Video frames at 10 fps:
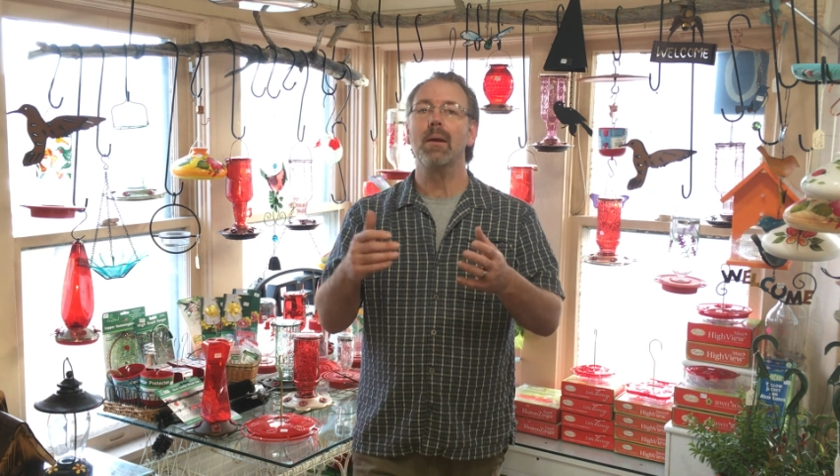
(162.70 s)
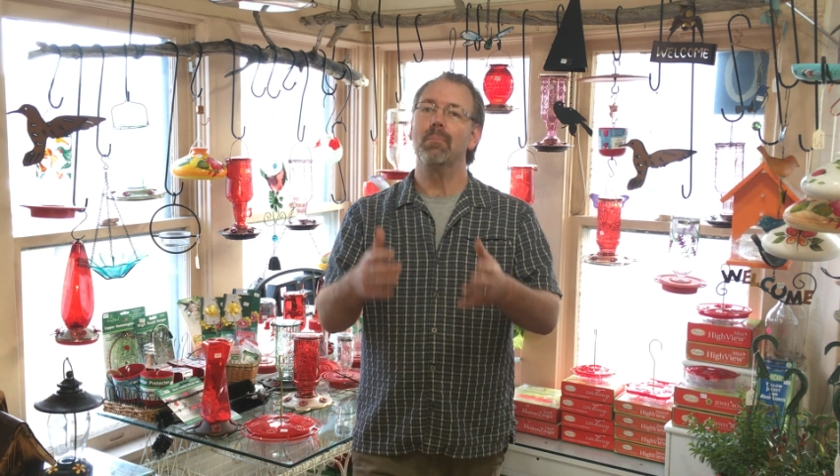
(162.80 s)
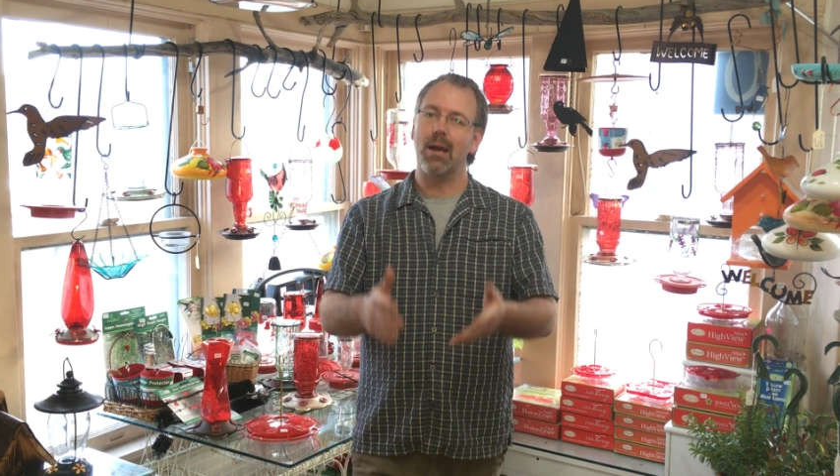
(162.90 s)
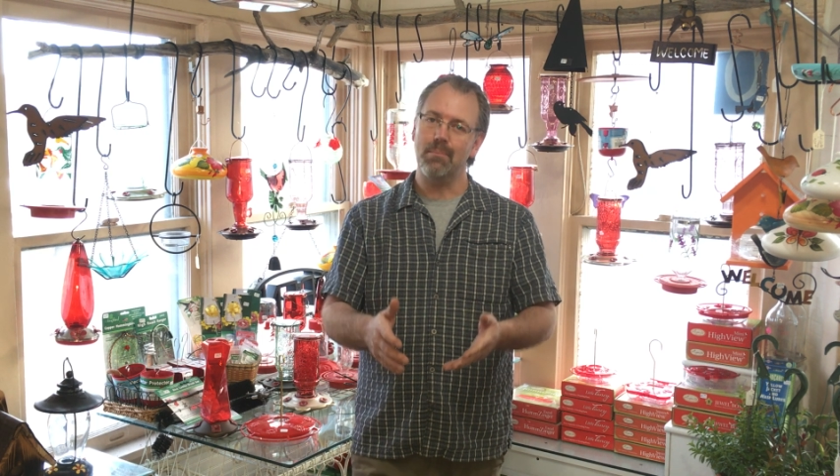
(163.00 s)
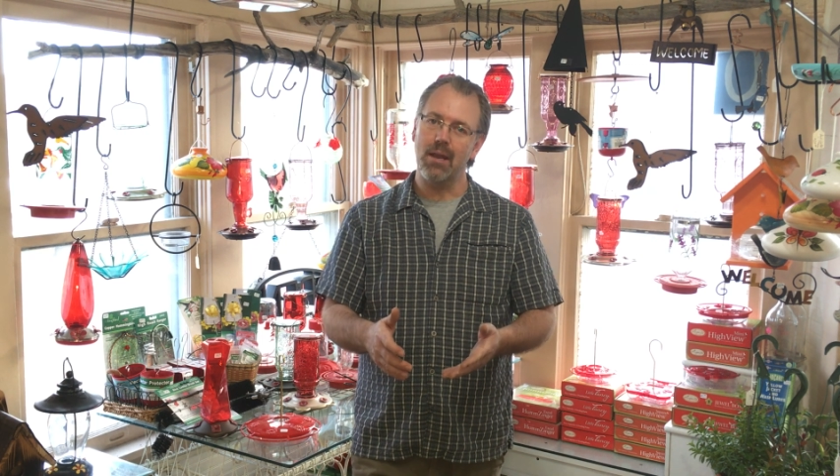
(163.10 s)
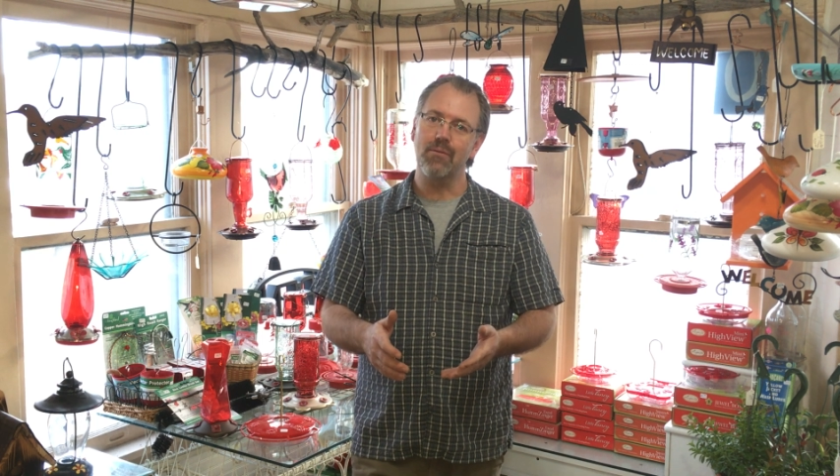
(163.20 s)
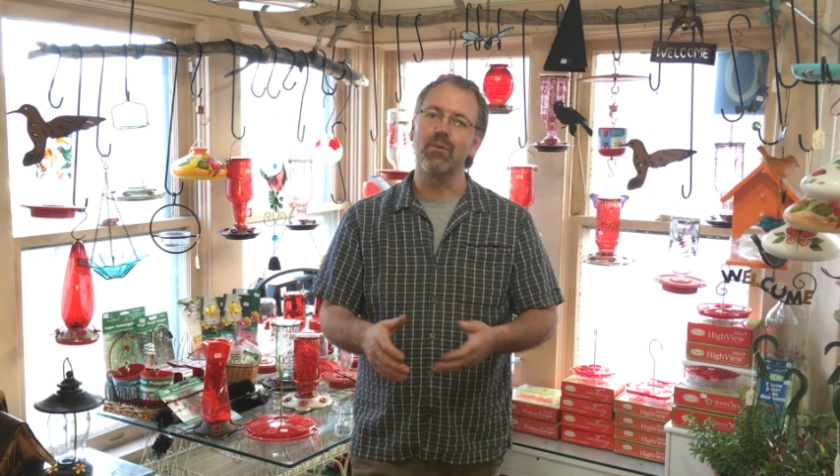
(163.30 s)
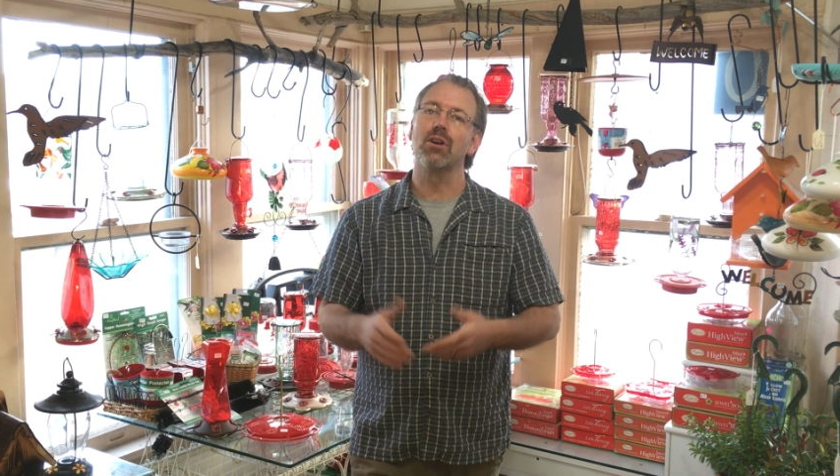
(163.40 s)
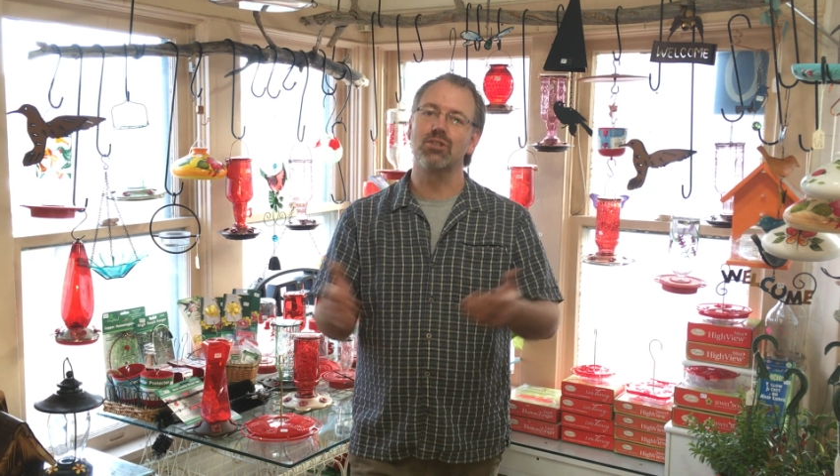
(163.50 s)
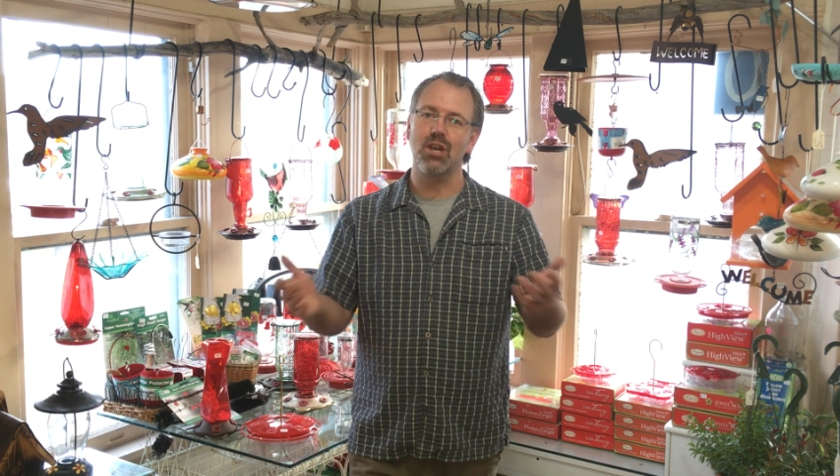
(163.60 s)
By May
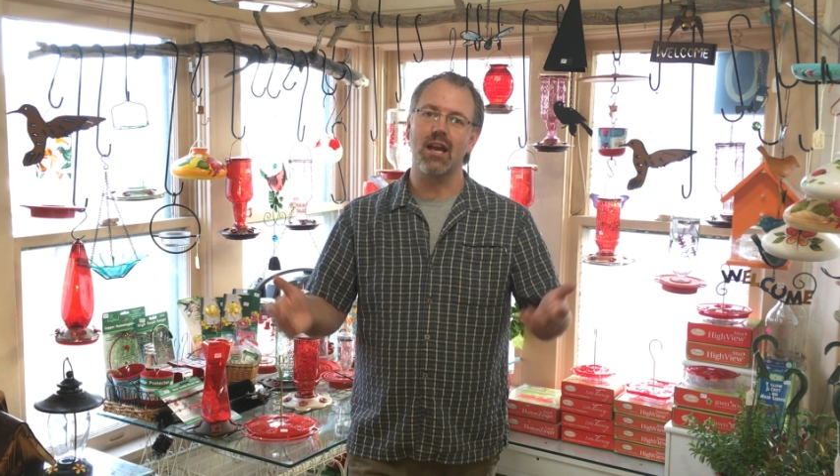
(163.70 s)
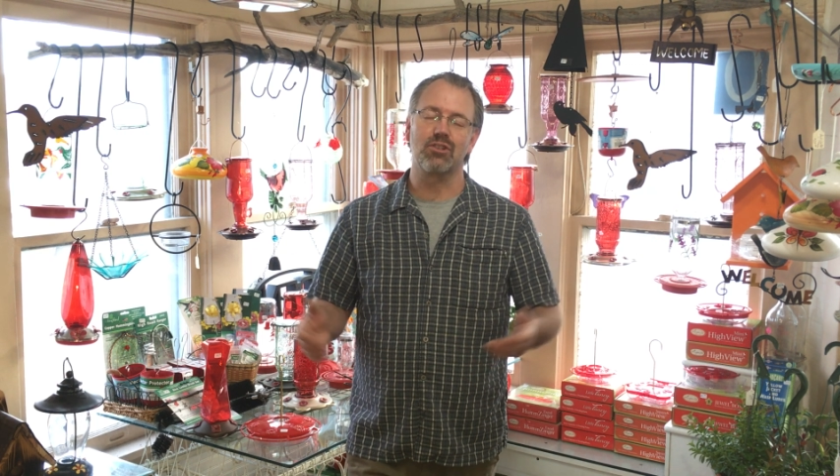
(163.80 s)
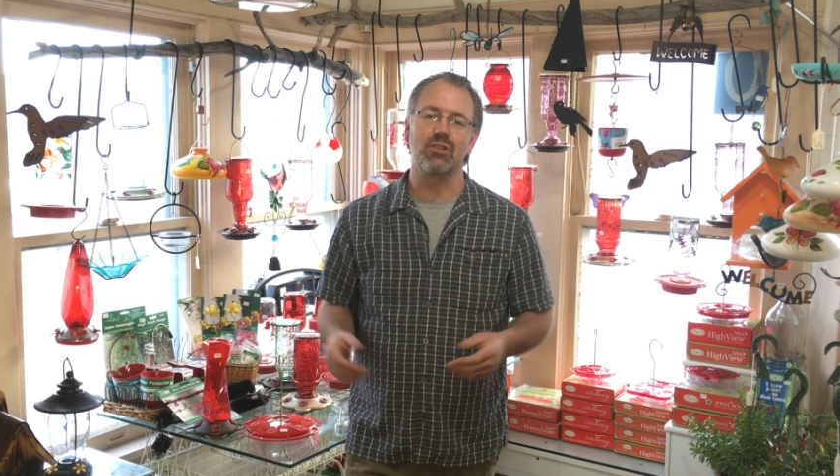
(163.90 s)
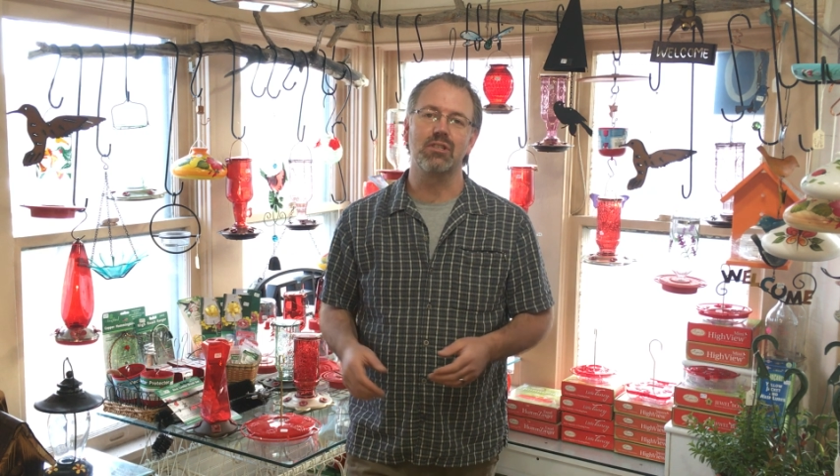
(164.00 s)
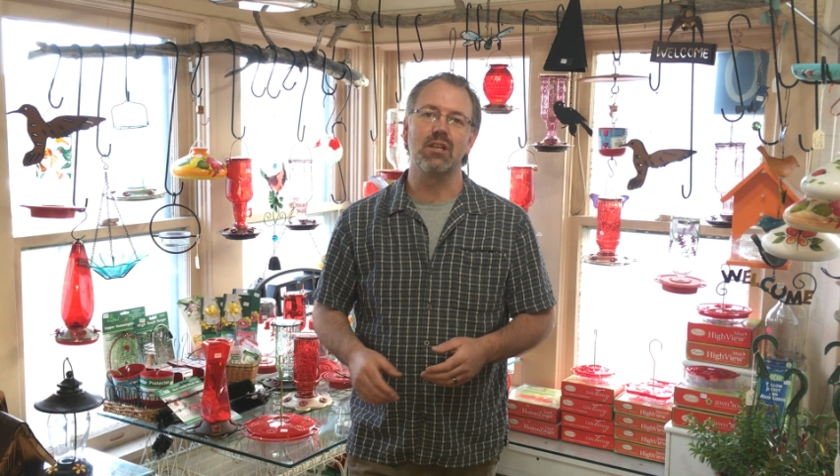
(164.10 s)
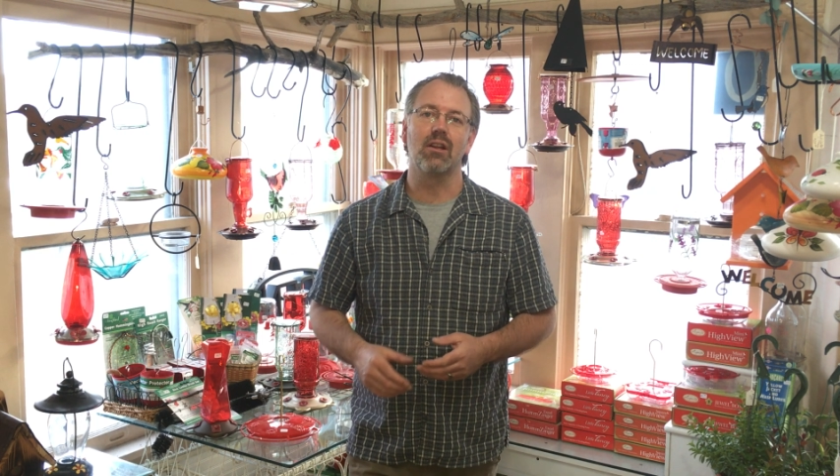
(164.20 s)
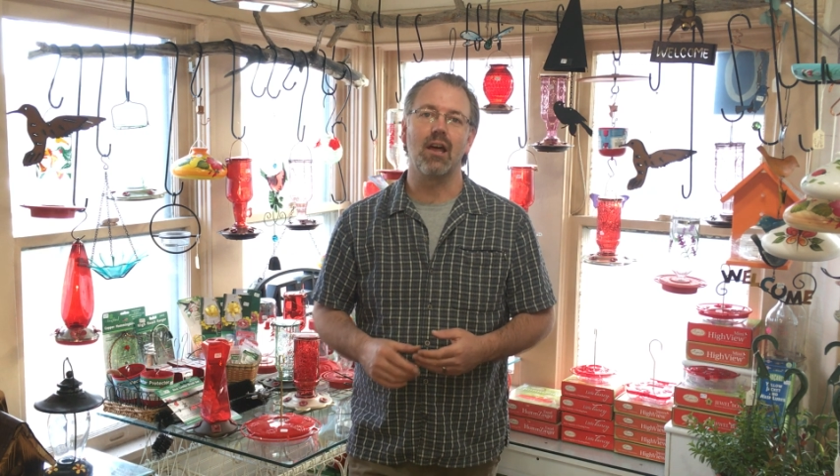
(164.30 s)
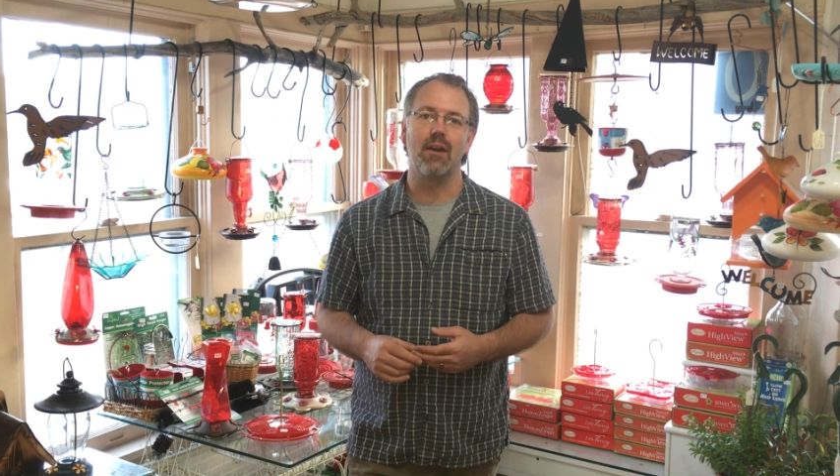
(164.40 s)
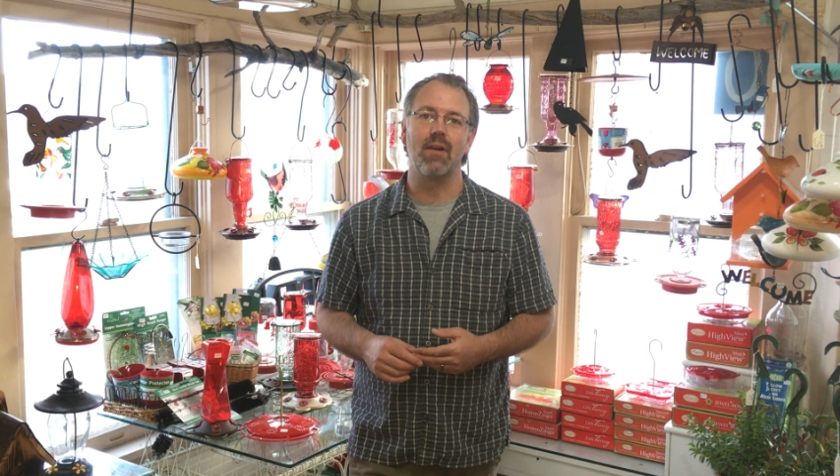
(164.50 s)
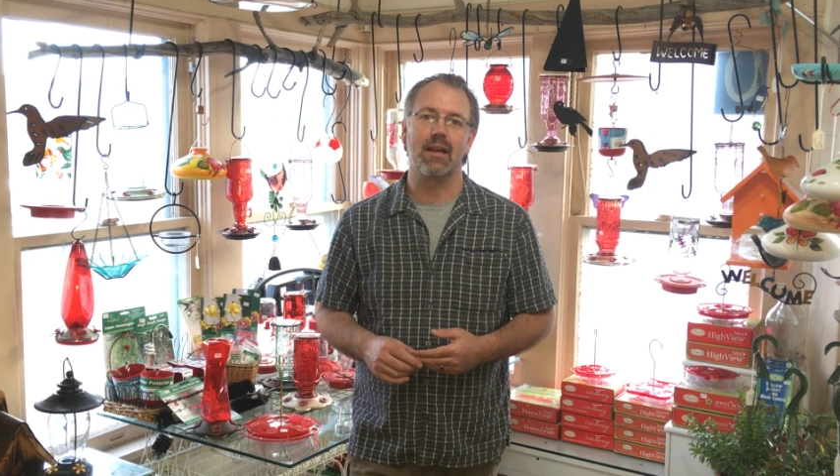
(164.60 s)
1st, you actually see a lot
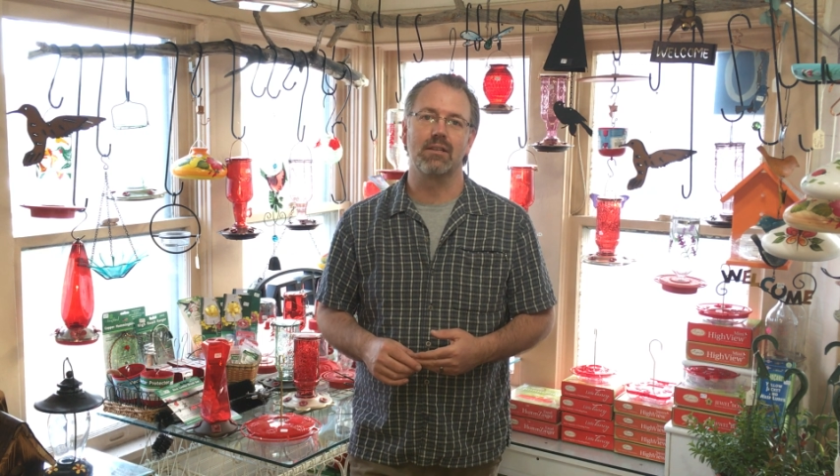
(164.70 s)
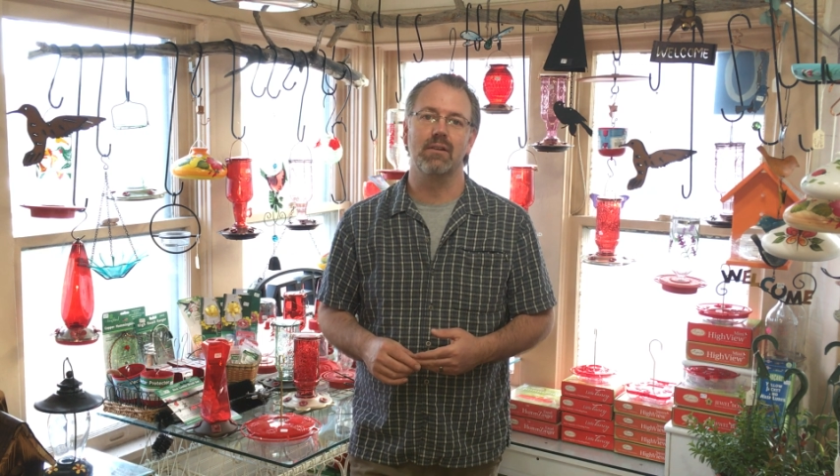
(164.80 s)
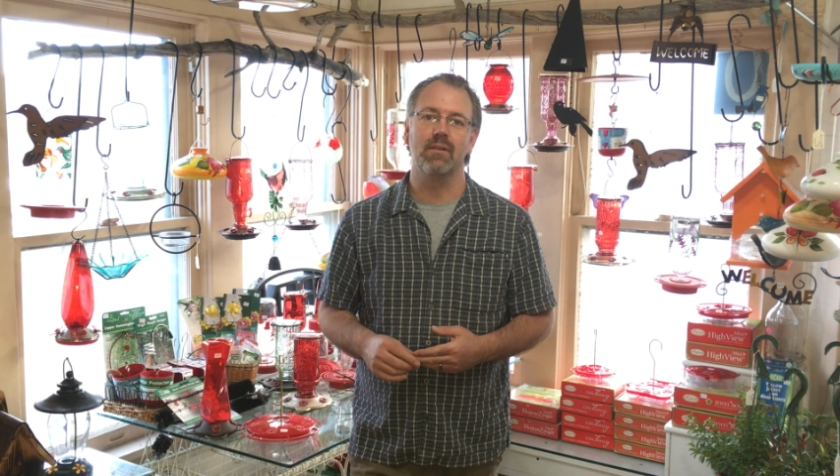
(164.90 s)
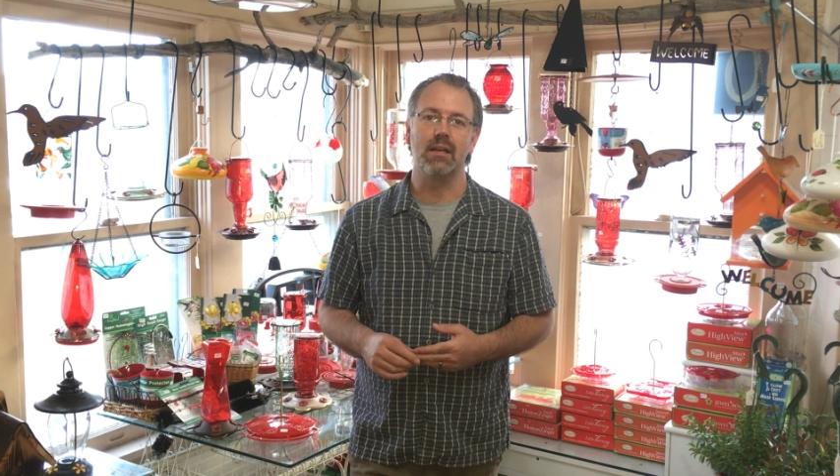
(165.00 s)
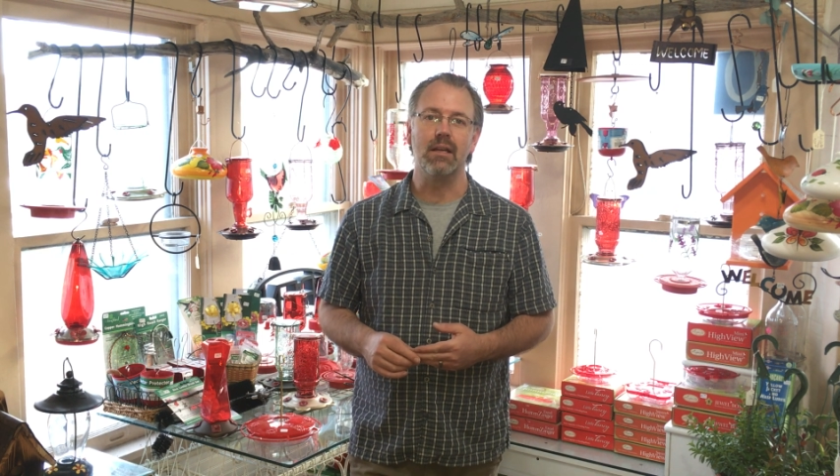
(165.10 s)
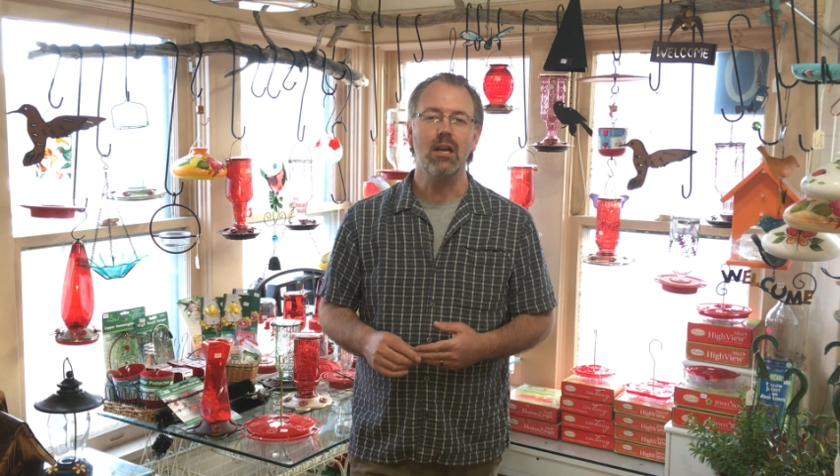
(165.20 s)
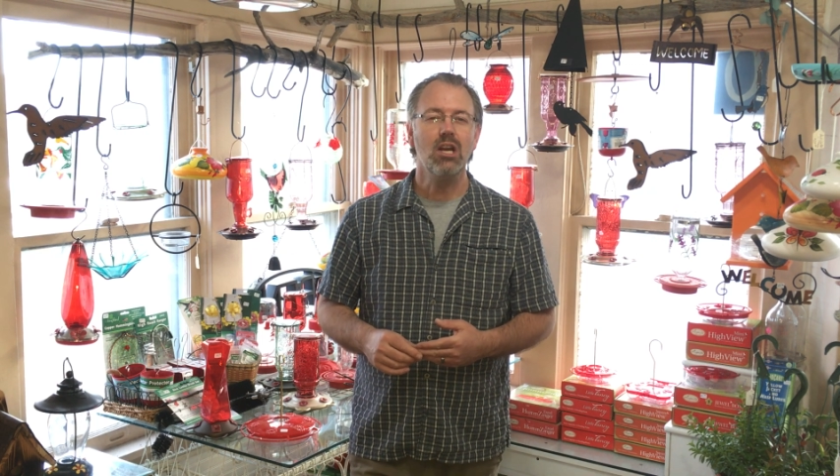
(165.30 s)
of activity.